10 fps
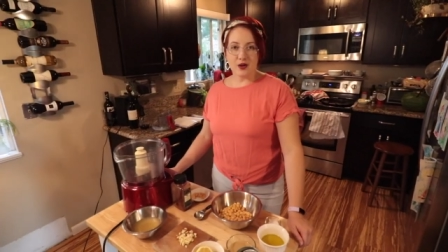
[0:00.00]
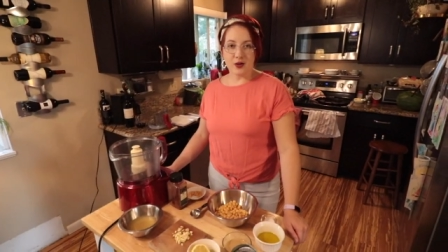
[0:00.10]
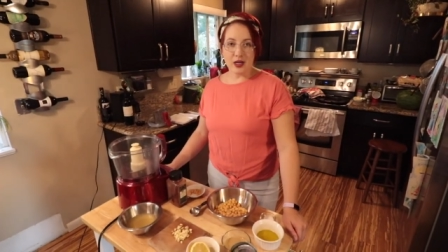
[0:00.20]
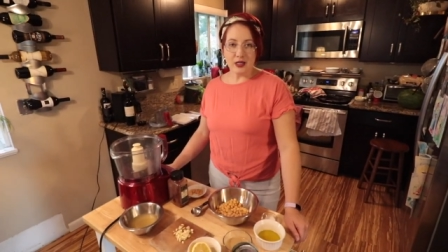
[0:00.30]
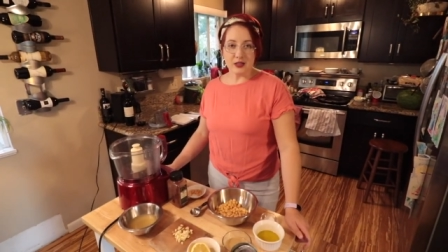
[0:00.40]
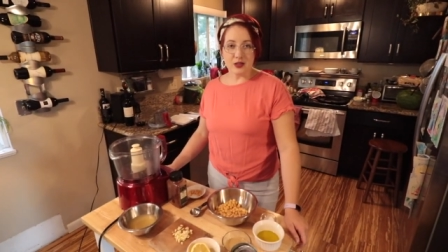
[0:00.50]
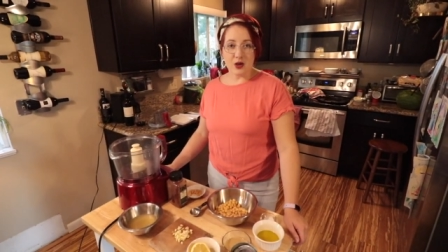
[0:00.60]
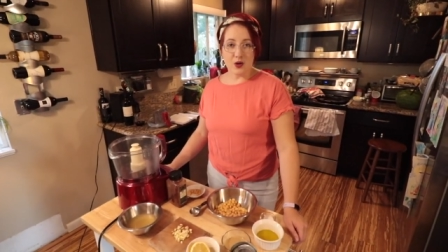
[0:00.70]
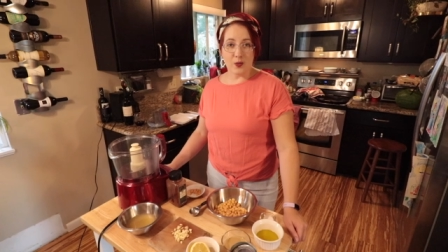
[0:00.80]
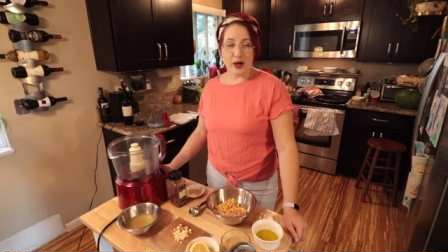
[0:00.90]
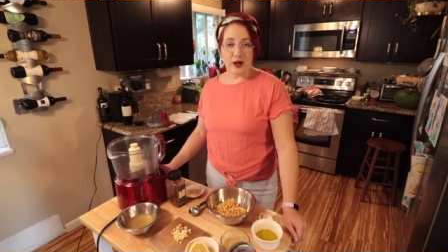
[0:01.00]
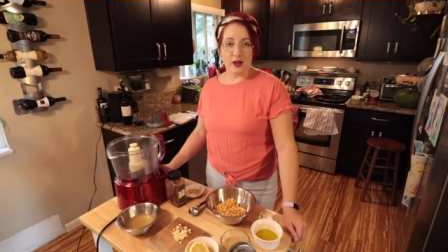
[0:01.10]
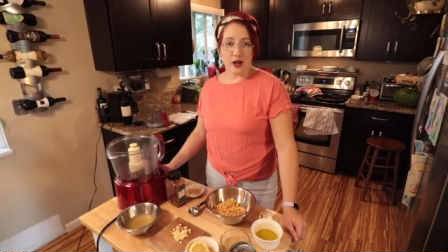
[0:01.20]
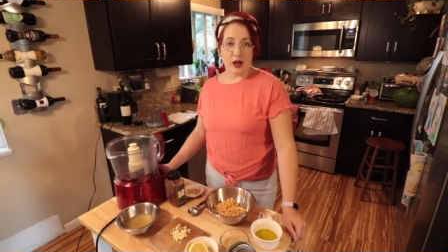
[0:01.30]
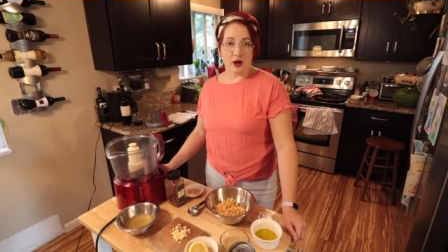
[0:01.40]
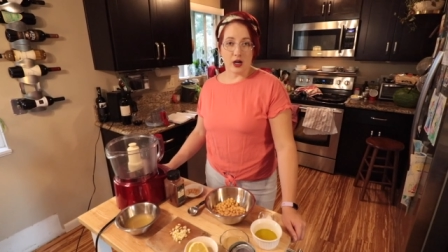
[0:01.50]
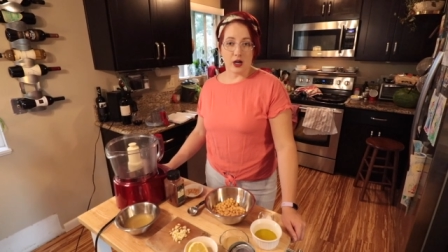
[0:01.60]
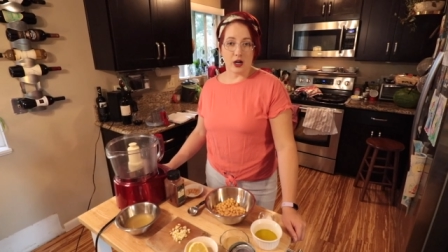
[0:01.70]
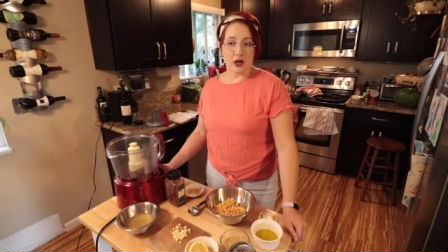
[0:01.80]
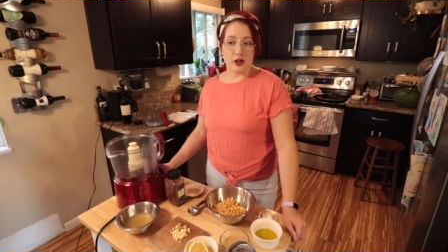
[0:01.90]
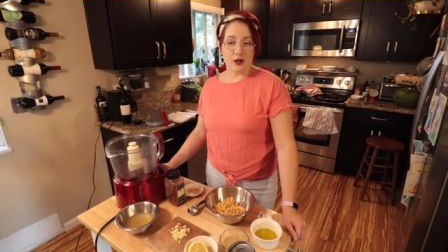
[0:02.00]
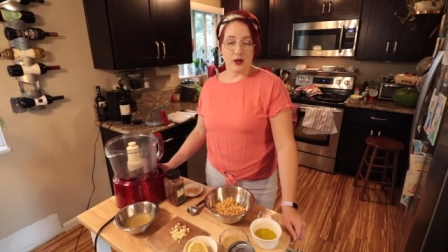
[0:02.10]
Okay, so while our